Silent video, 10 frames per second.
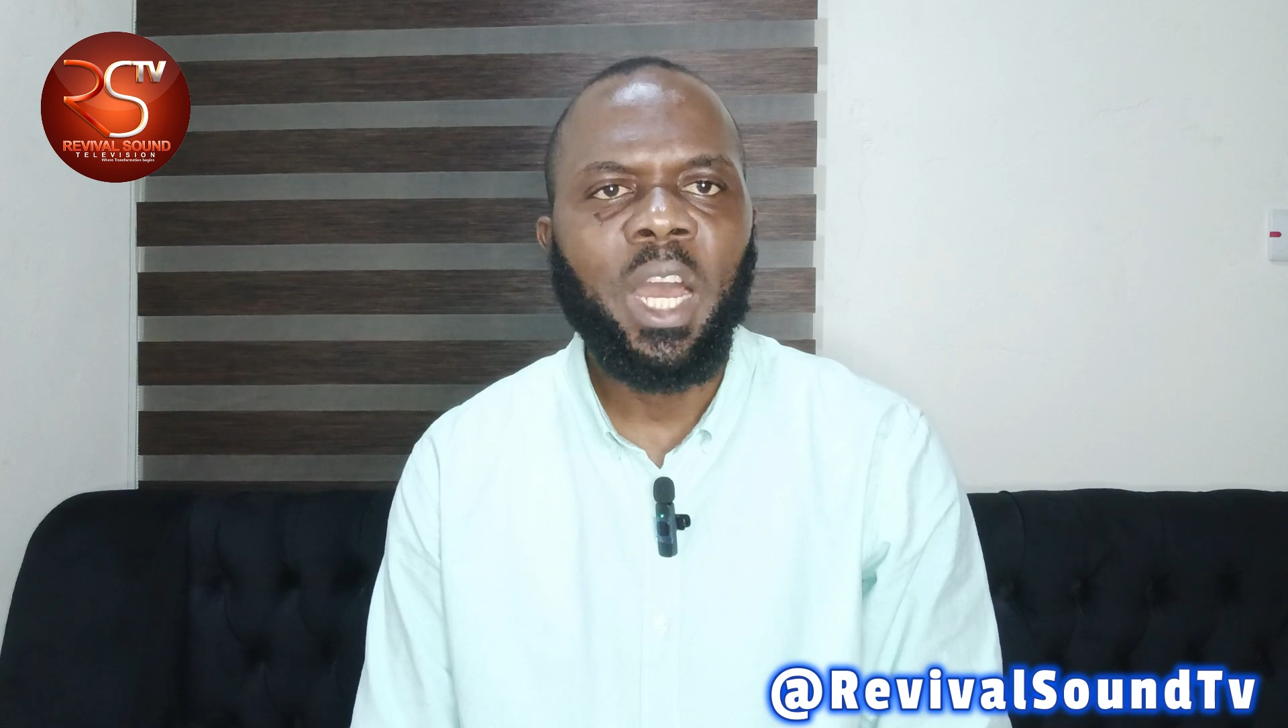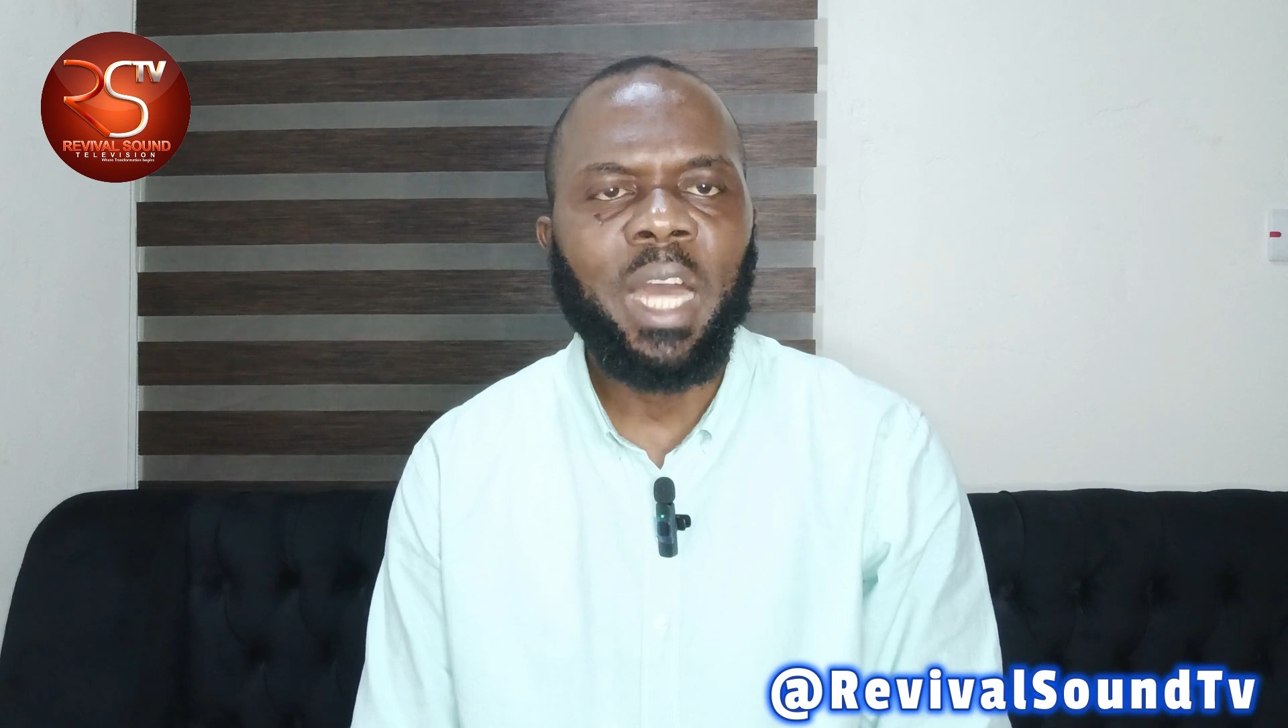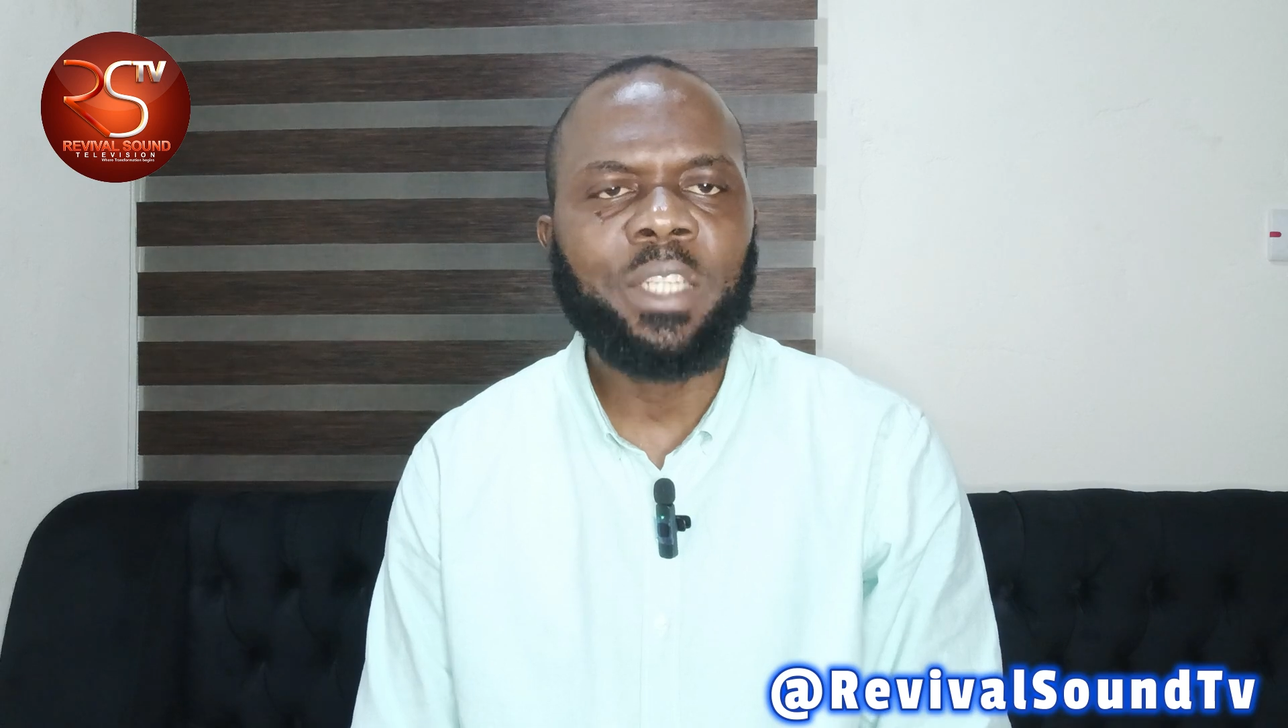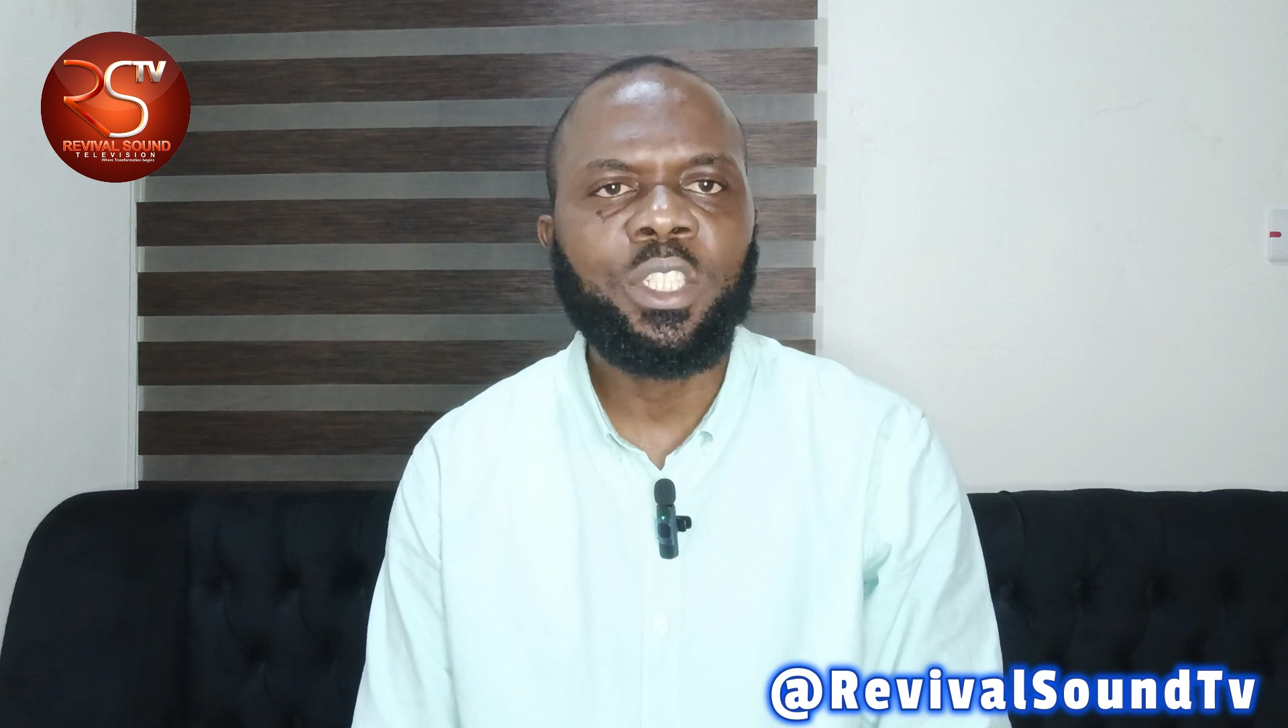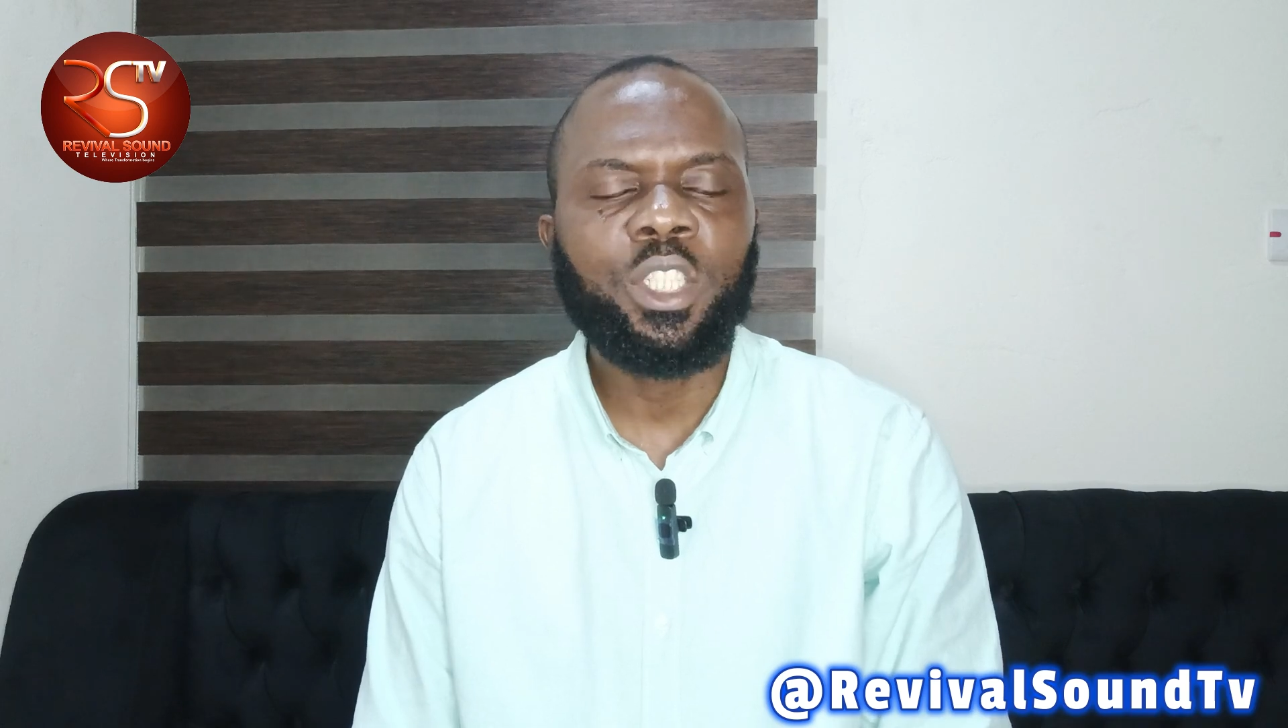
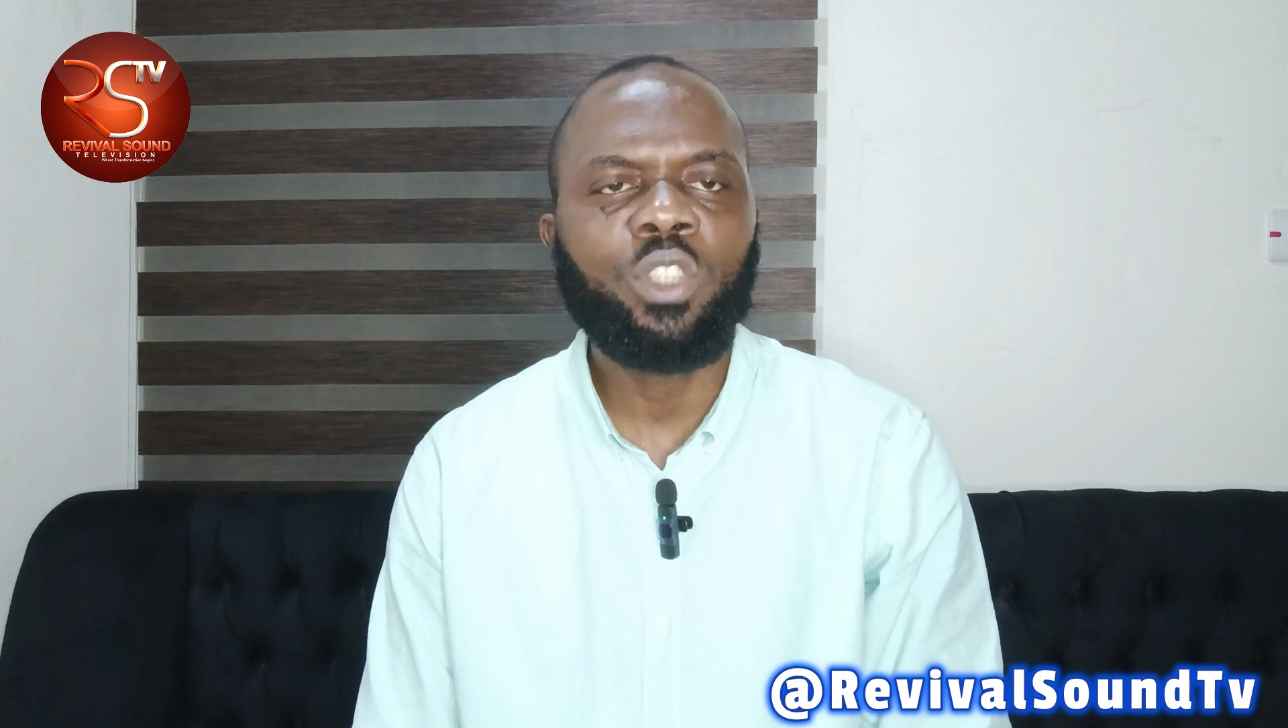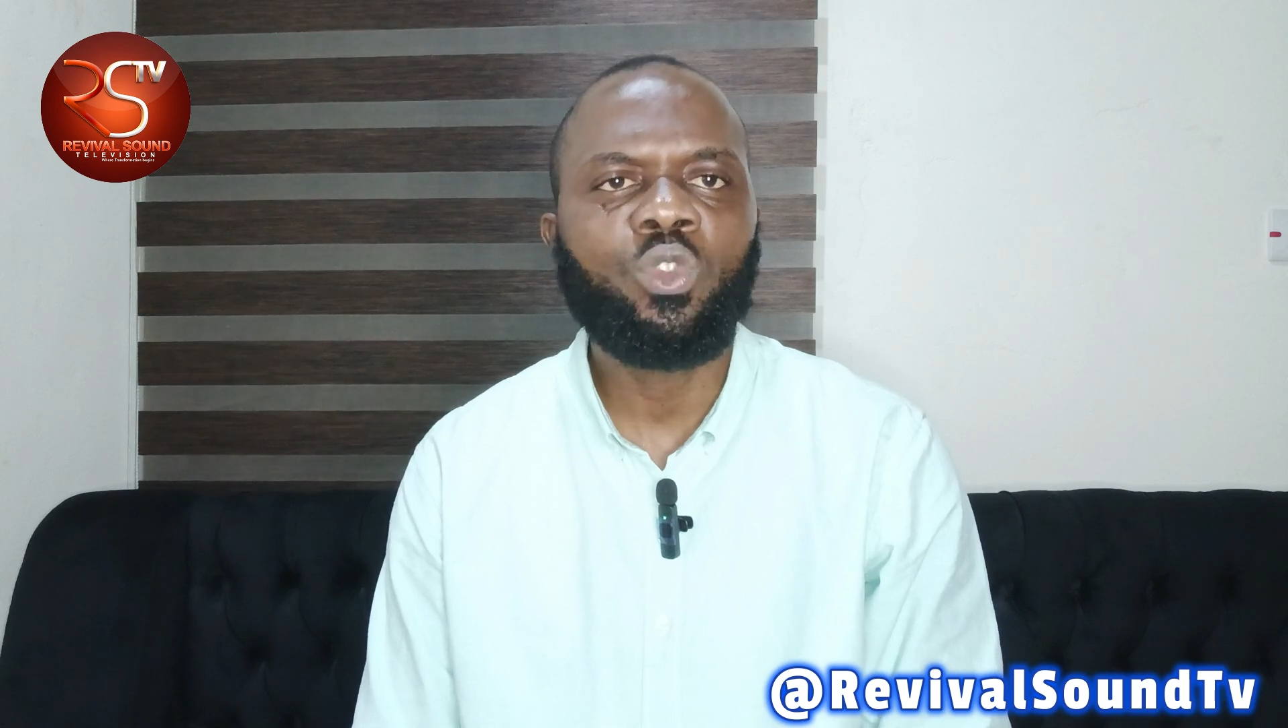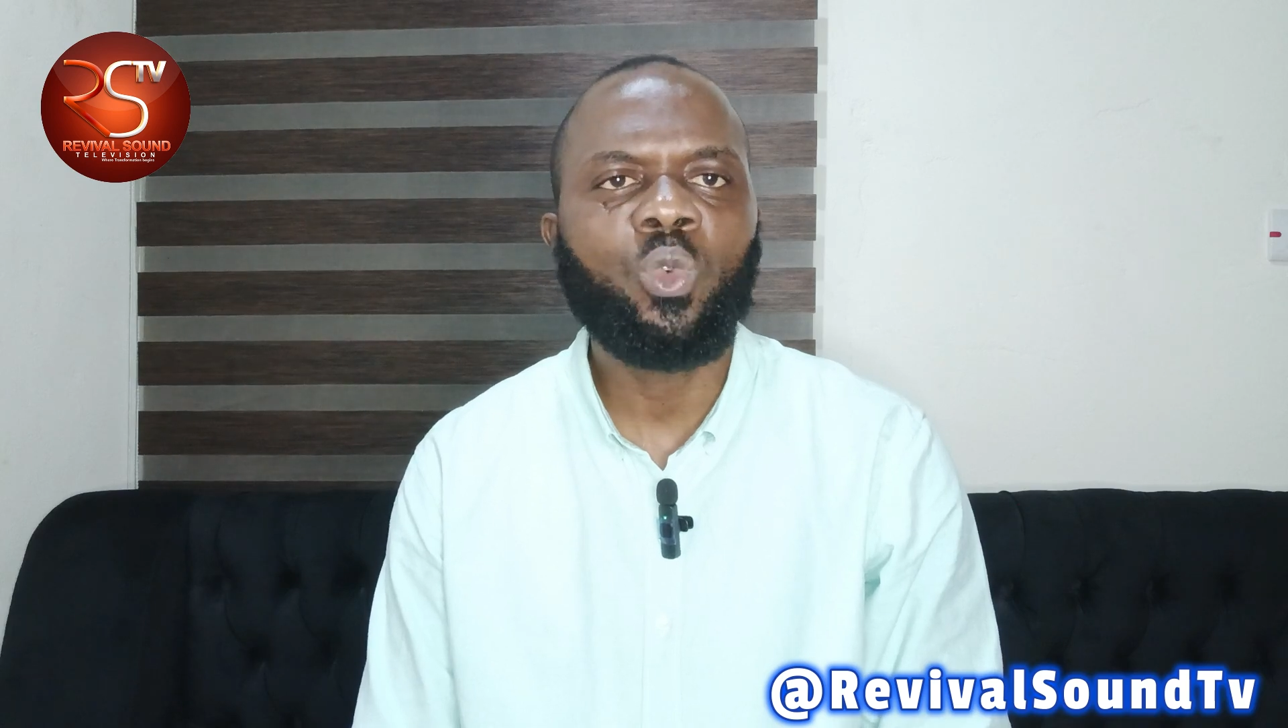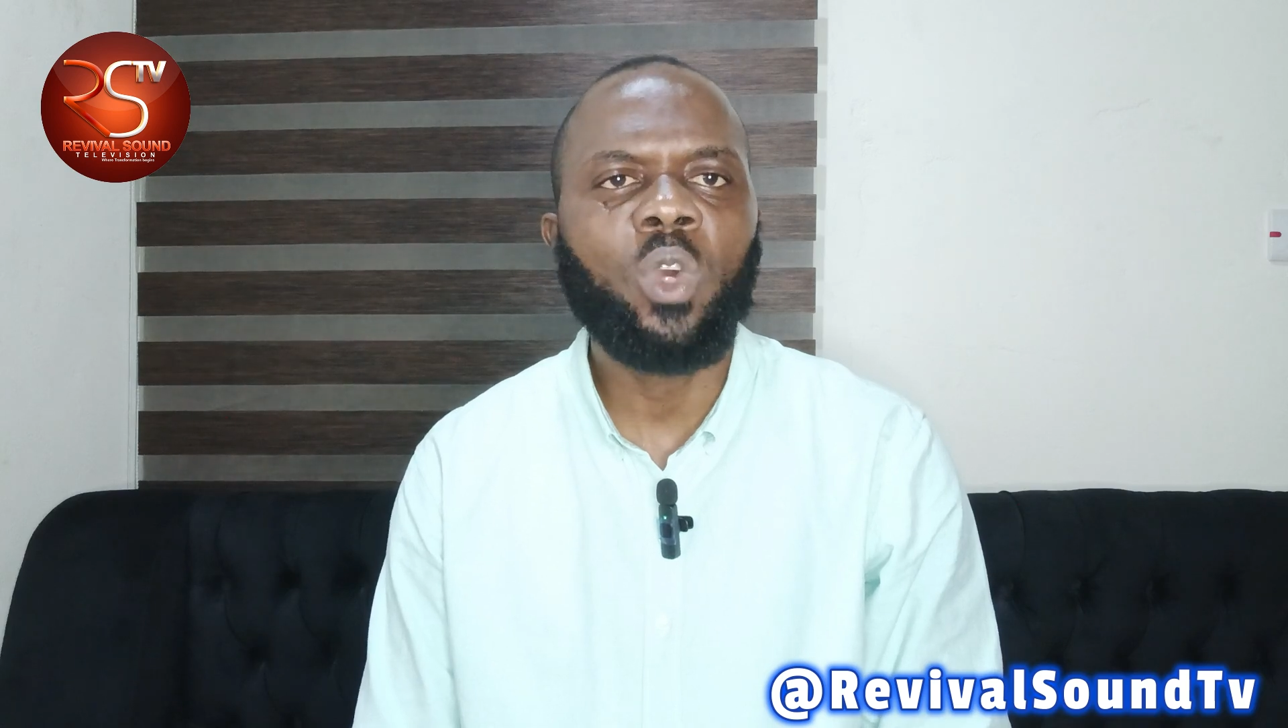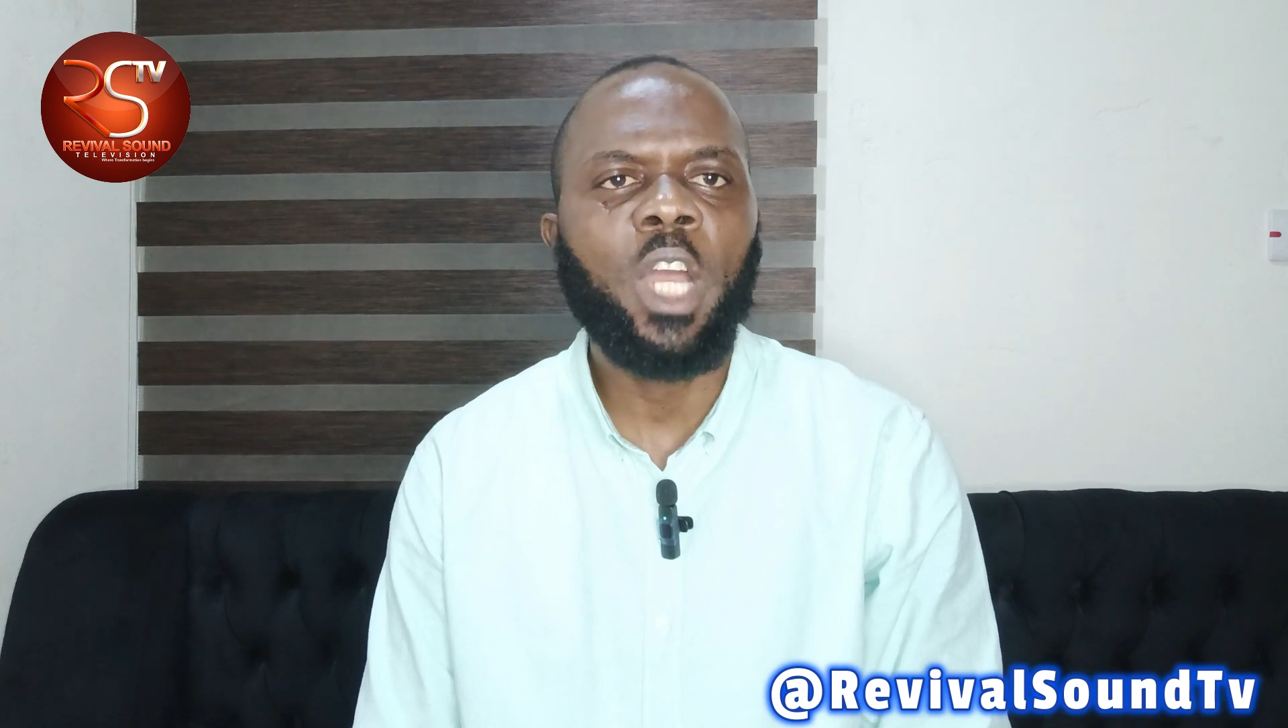and
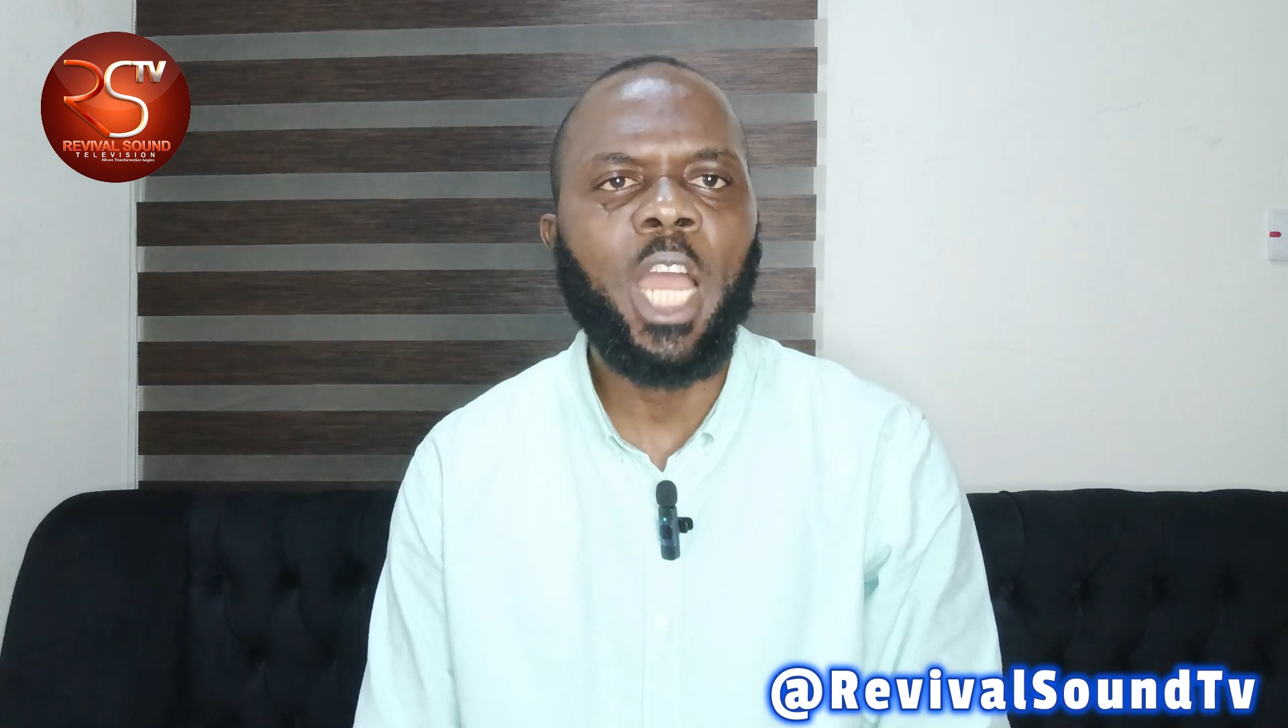it will